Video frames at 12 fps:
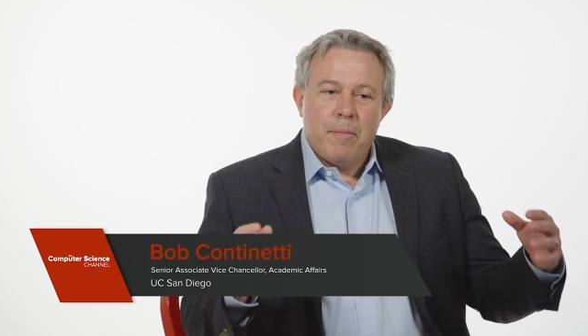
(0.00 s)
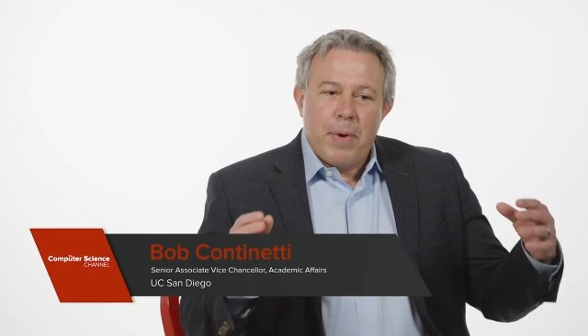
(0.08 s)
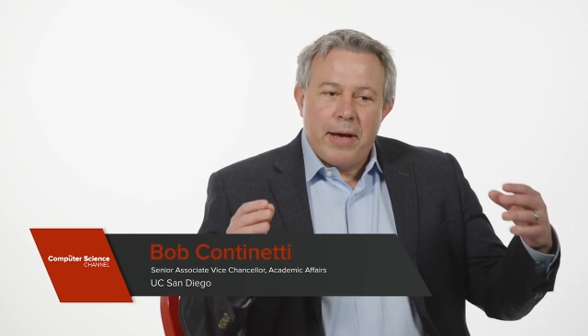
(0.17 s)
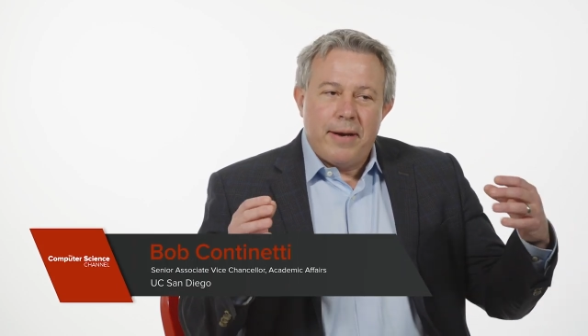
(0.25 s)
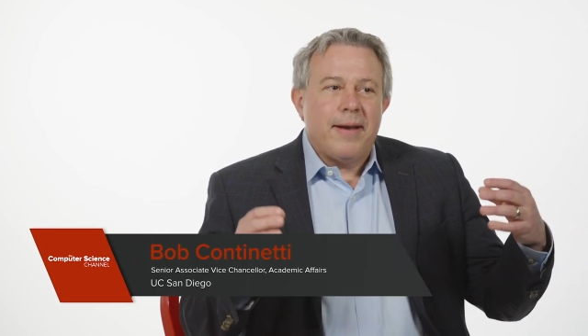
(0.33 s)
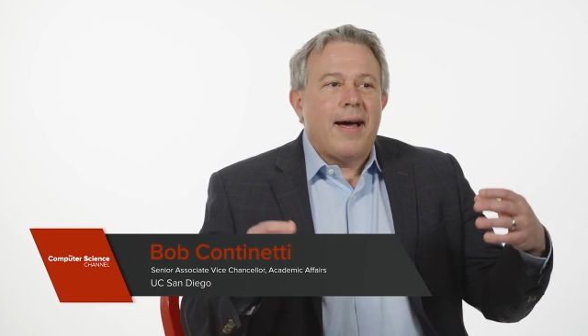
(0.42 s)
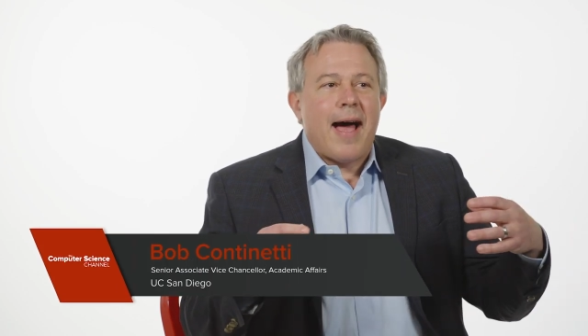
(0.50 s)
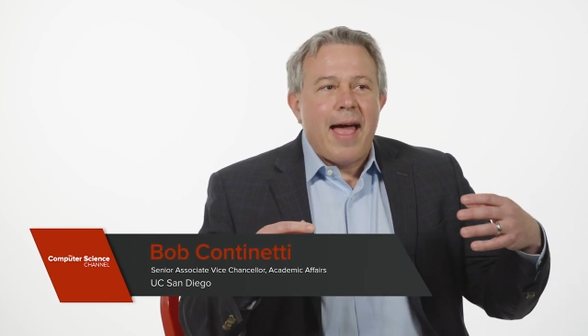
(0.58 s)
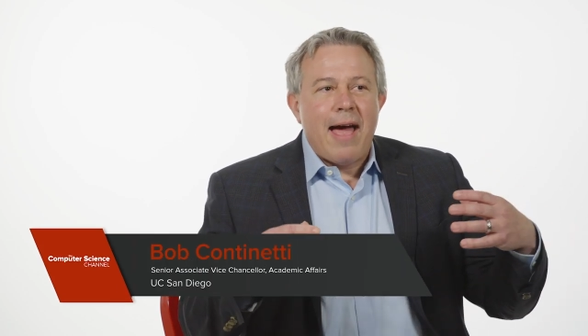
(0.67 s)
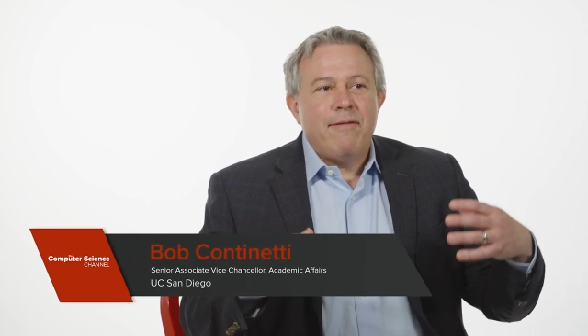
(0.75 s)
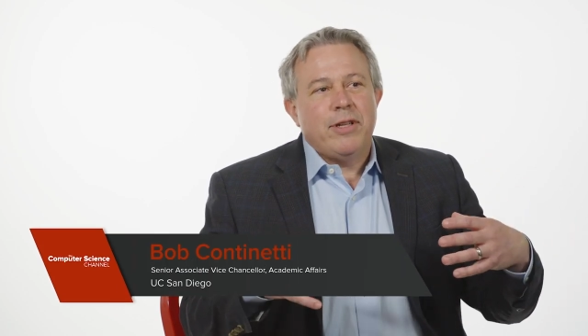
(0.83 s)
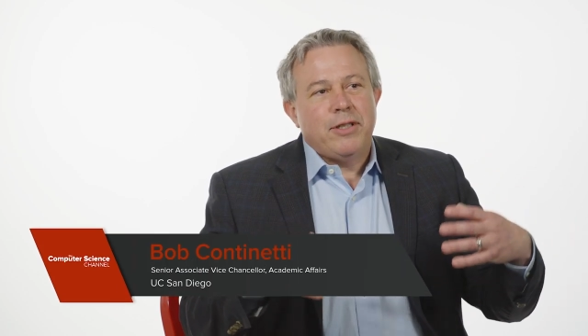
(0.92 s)
but I
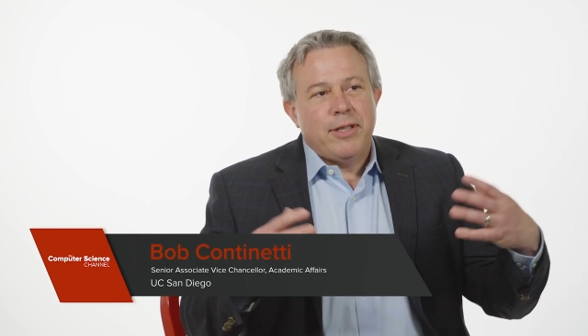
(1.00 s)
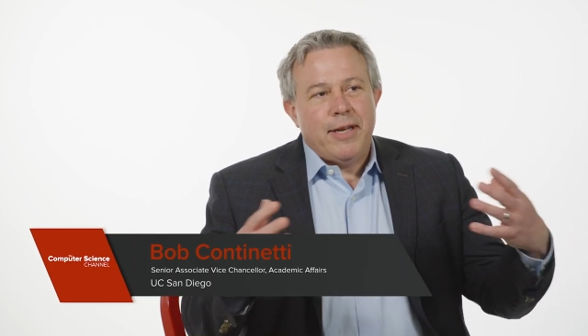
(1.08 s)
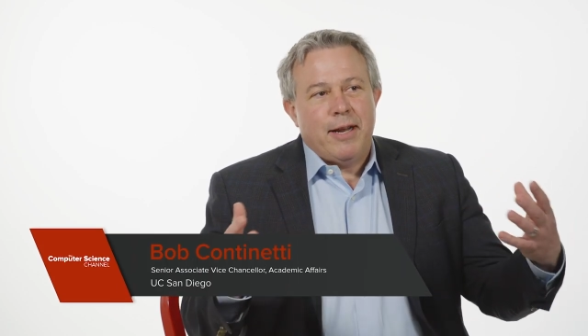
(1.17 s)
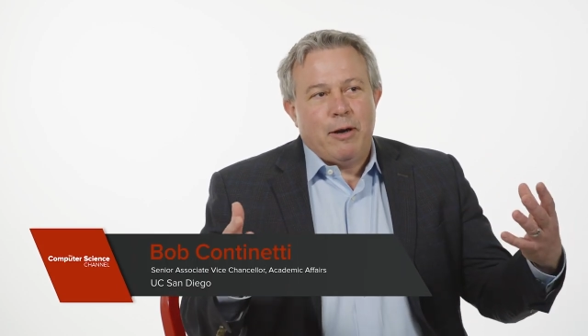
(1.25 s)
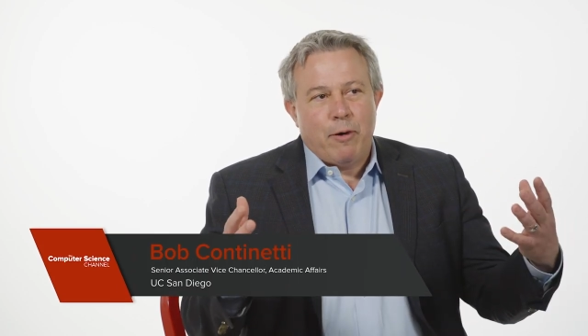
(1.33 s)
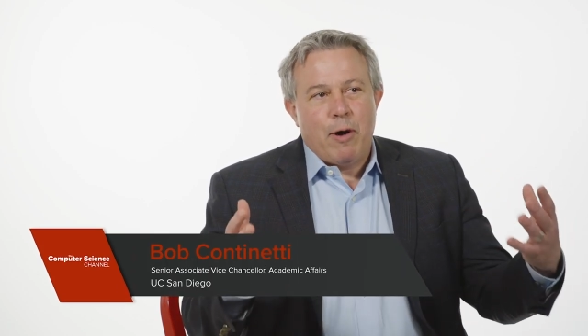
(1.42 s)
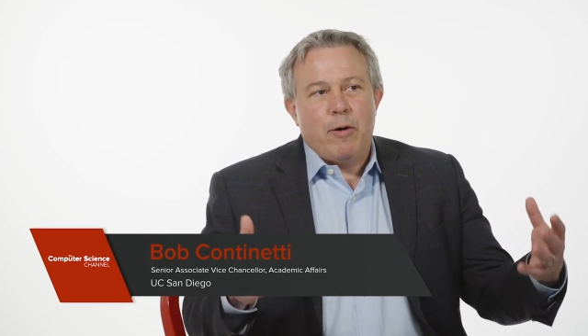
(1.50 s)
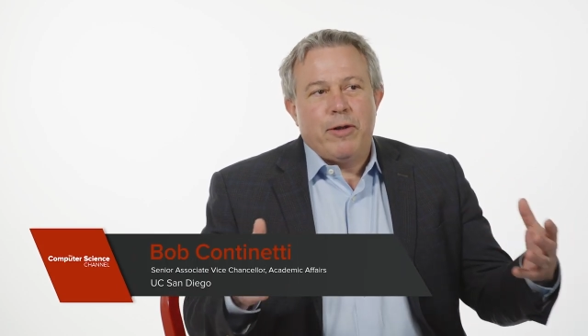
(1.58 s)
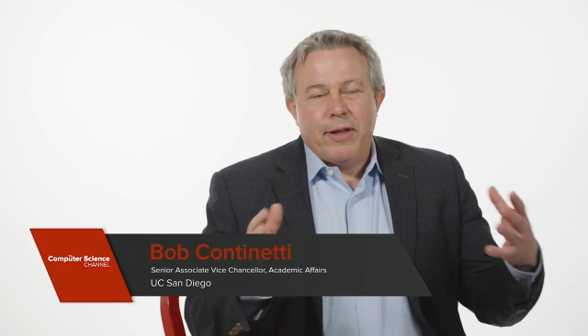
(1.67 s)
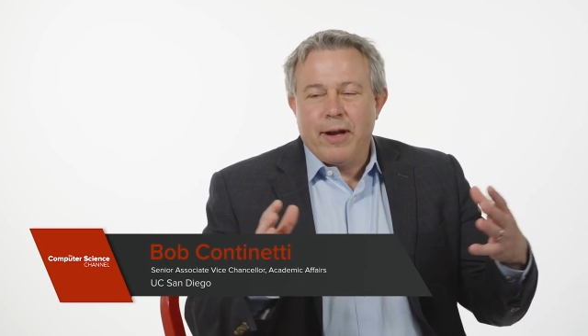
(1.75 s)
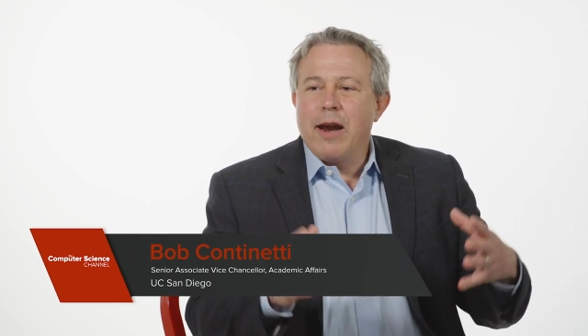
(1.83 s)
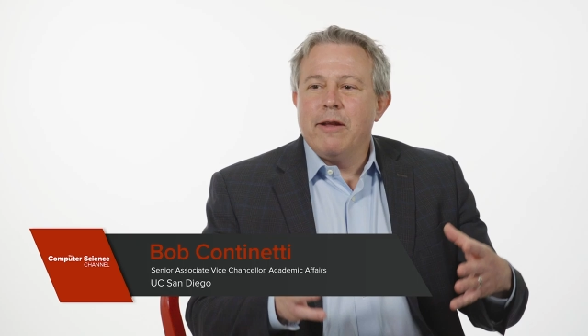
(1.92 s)
haven't seen it grow to
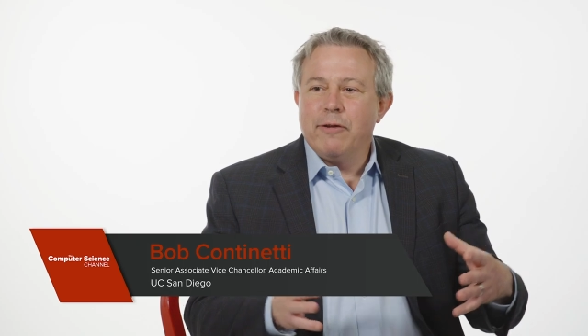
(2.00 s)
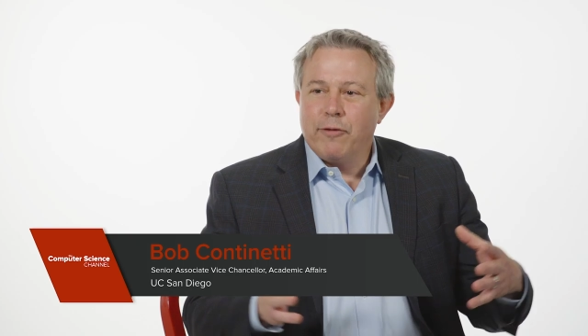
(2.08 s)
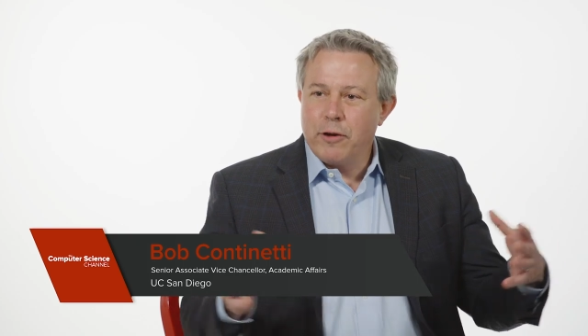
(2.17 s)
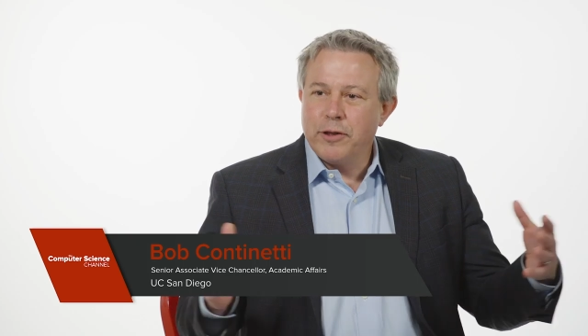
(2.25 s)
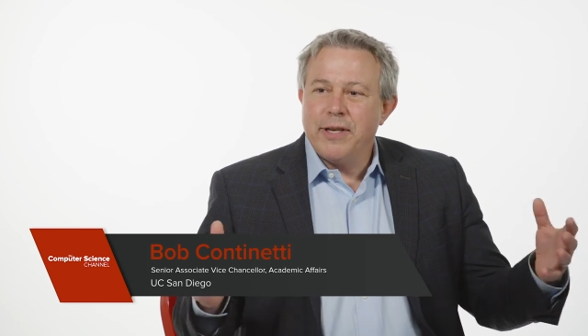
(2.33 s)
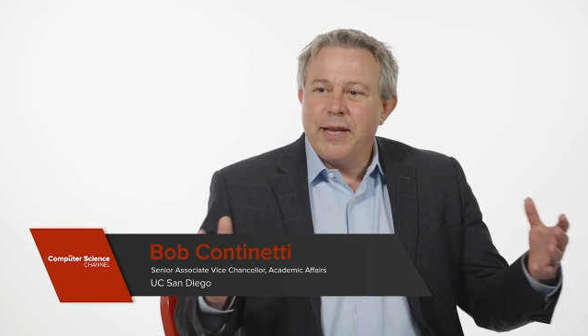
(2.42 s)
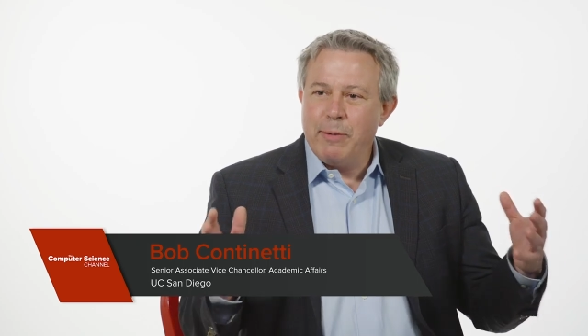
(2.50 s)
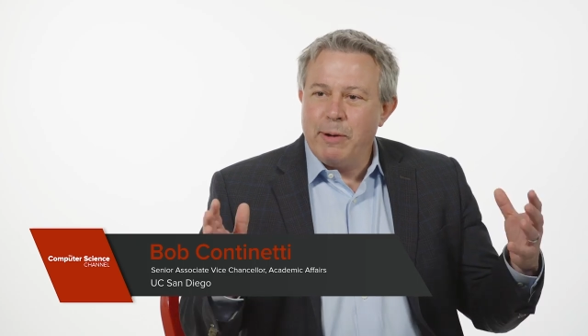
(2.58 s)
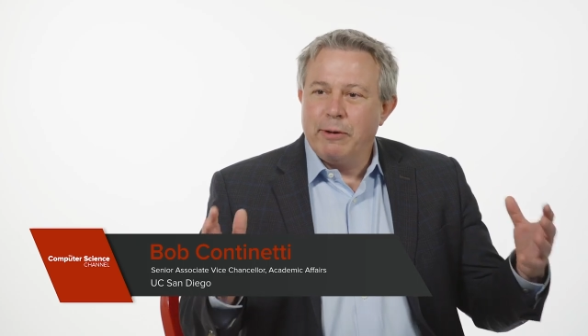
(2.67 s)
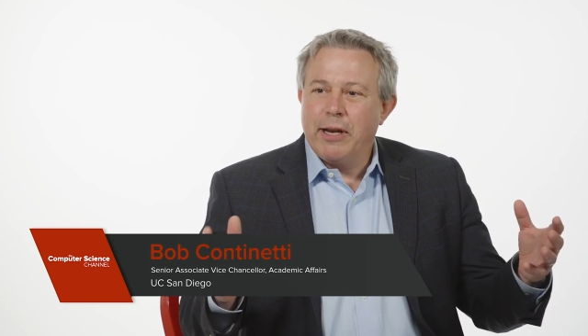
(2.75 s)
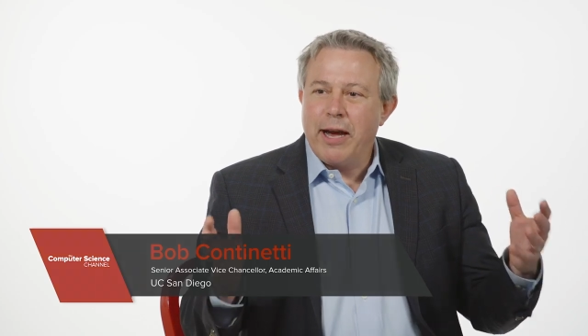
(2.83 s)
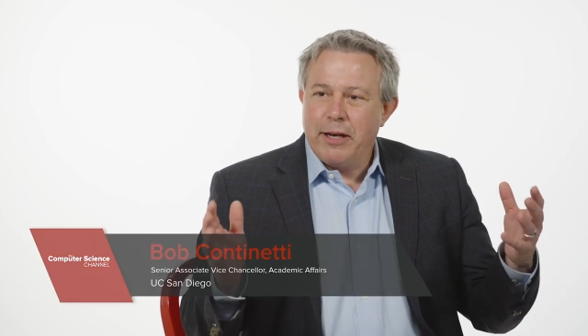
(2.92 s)
the kind of diversity we
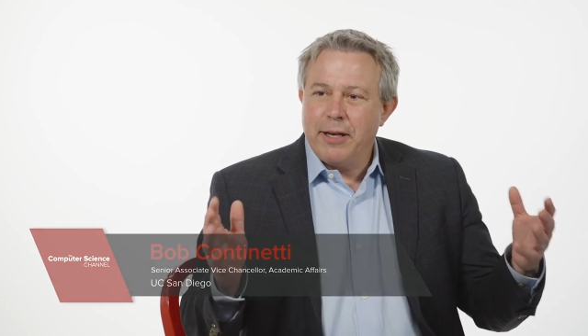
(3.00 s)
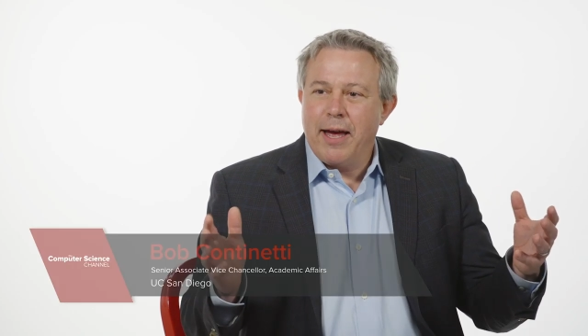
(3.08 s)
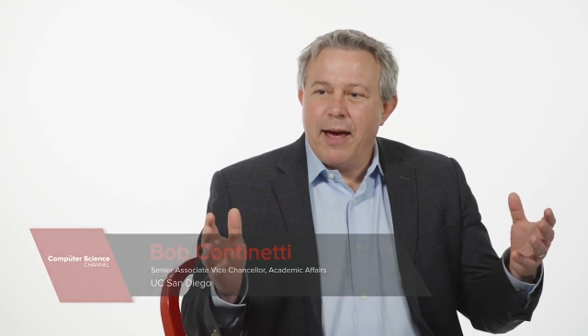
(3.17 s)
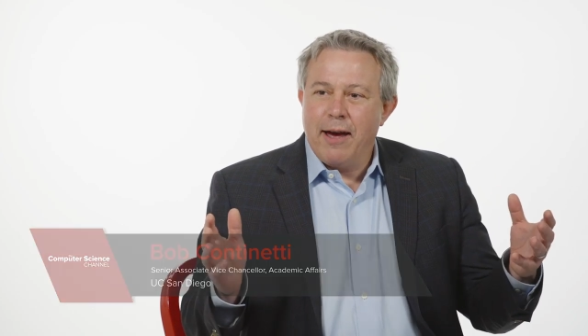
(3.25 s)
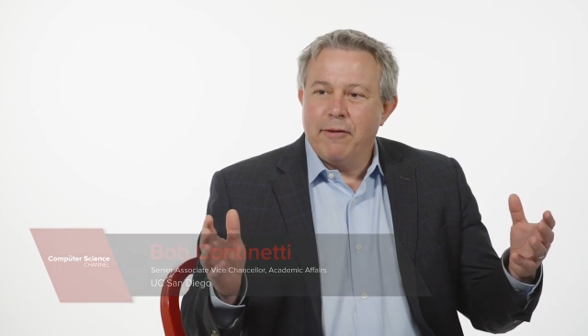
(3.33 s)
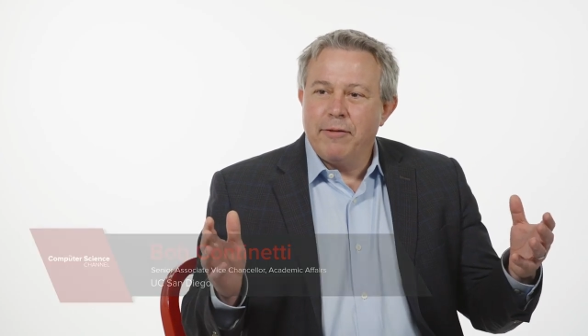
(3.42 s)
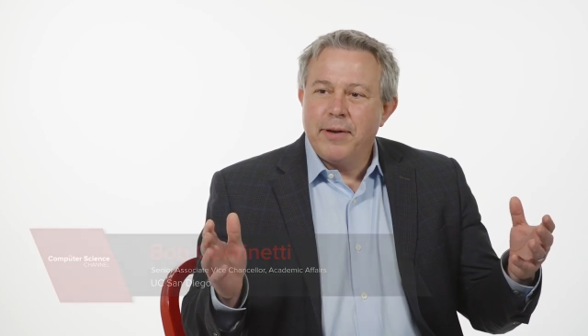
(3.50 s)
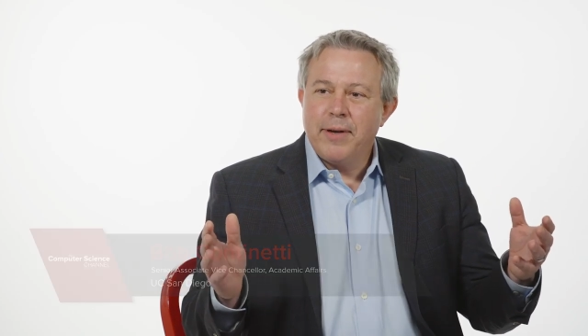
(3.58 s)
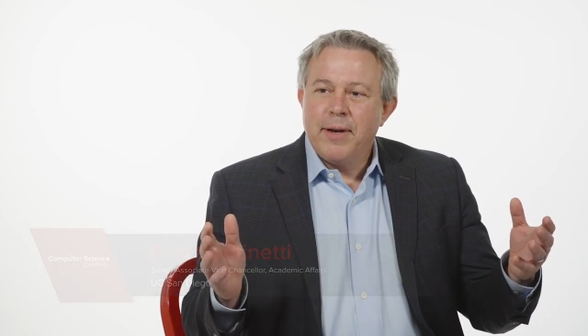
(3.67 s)
would like to have.